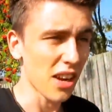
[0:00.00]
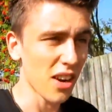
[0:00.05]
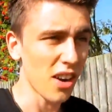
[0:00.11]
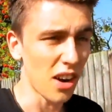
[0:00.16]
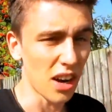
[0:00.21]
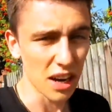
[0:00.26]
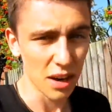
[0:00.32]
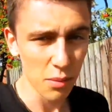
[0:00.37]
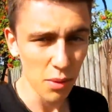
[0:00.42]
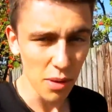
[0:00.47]

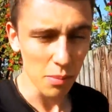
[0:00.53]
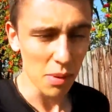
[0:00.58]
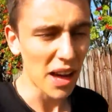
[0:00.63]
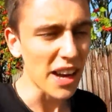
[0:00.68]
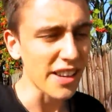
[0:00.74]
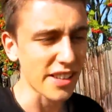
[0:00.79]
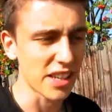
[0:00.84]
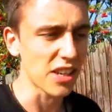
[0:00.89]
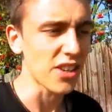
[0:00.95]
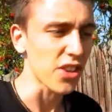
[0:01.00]
hot, and I'm wearing a
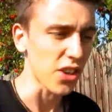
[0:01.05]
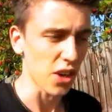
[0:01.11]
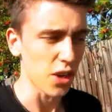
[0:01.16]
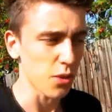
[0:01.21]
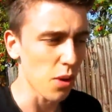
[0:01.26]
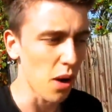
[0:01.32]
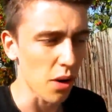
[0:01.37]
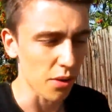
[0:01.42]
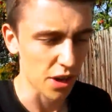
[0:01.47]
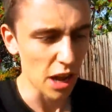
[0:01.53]
black t-shirt as
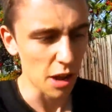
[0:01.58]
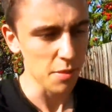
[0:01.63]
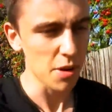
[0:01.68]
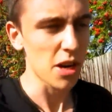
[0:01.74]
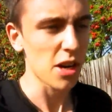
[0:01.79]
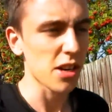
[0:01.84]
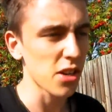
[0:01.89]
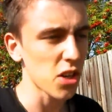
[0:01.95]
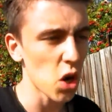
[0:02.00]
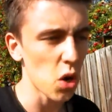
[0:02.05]
well. Damn it,
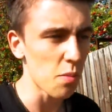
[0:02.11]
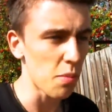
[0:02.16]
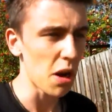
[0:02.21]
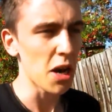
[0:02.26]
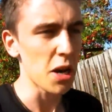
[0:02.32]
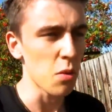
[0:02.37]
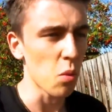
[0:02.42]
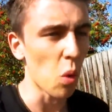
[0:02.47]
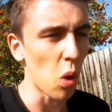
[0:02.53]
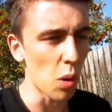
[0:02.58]
it's so
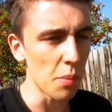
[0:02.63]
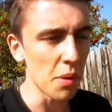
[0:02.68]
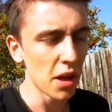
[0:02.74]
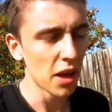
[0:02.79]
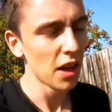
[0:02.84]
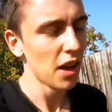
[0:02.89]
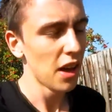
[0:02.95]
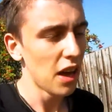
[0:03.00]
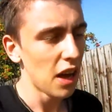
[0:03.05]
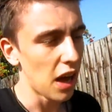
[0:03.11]
bloody warm.
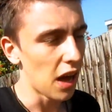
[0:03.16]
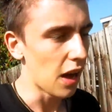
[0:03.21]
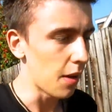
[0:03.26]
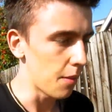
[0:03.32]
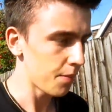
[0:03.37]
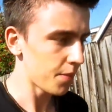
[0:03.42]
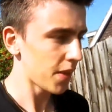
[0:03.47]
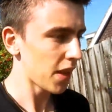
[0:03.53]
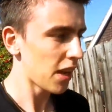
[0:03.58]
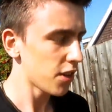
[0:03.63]

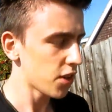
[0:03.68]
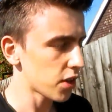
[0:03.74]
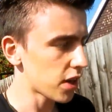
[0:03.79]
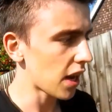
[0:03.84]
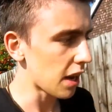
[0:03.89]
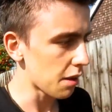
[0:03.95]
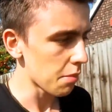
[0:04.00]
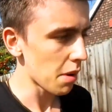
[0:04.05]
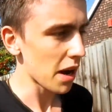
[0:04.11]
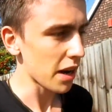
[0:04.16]
Just
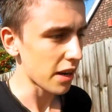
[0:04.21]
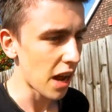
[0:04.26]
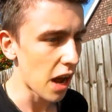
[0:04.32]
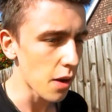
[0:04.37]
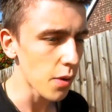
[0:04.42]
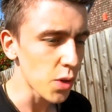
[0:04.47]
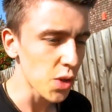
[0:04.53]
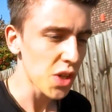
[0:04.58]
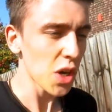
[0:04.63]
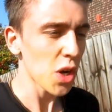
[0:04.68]
heading back now
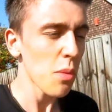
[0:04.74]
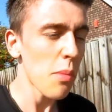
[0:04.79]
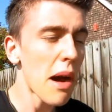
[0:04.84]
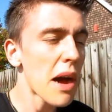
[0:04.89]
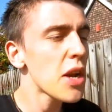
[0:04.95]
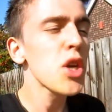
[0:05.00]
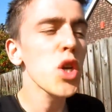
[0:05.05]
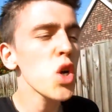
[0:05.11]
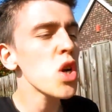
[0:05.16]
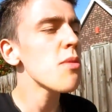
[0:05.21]
to say goodbye
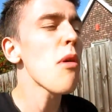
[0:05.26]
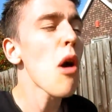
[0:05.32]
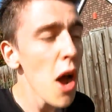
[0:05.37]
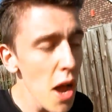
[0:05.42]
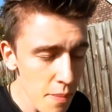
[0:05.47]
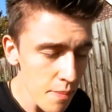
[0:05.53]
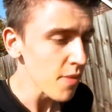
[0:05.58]
to Shaunie boy.